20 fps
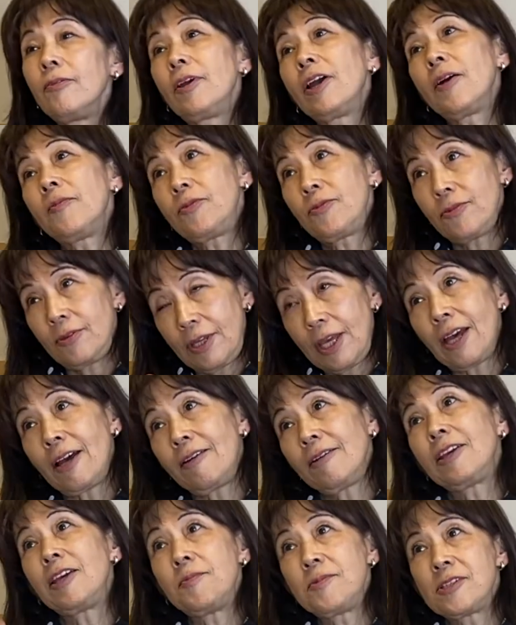You have to
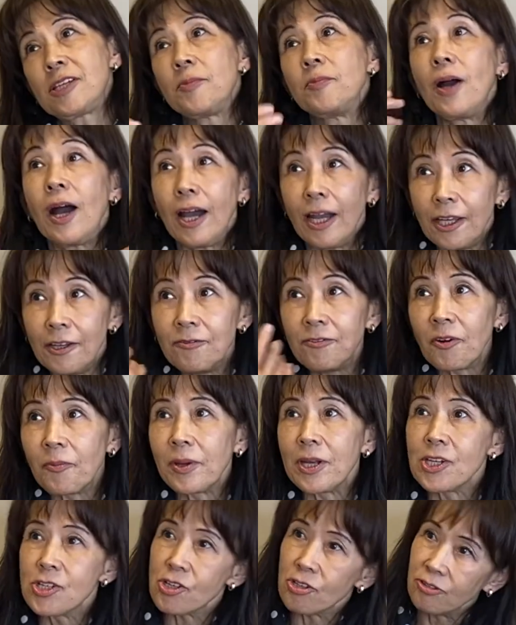give some
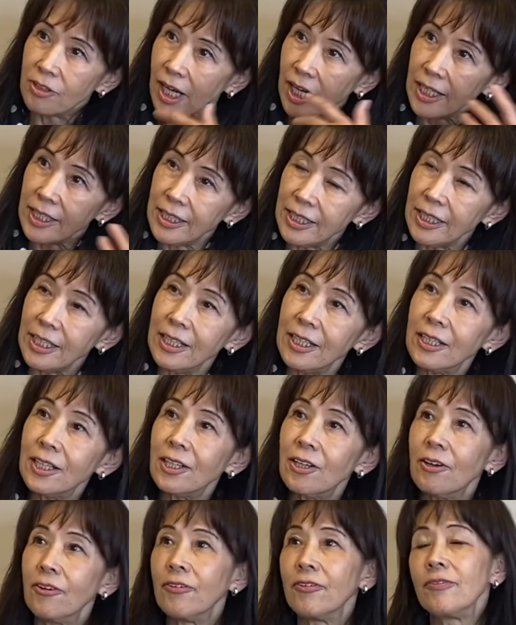information, idea,
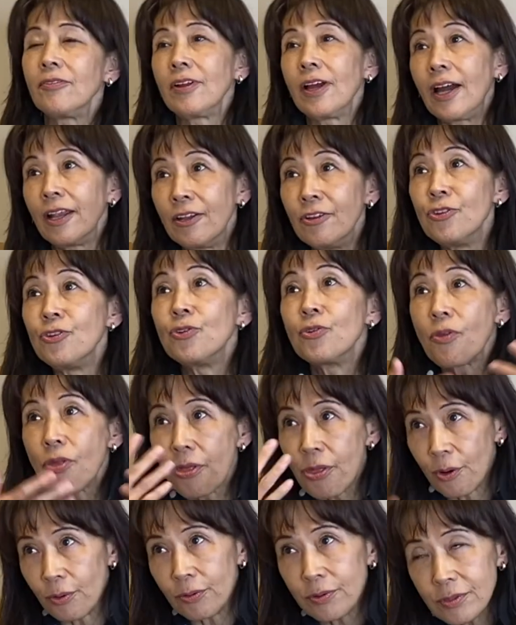and a new
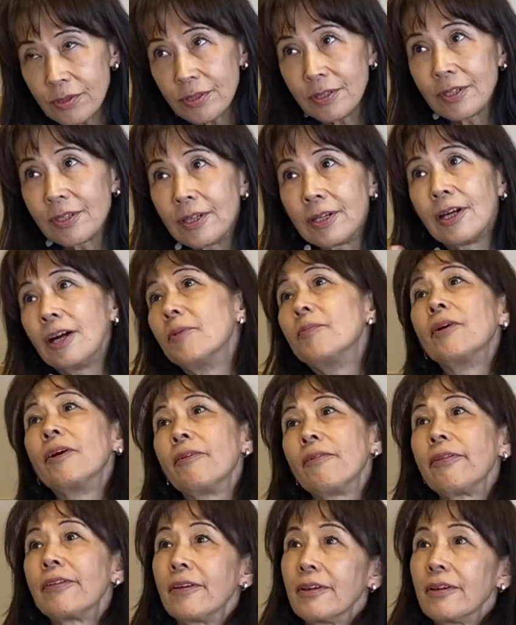thought about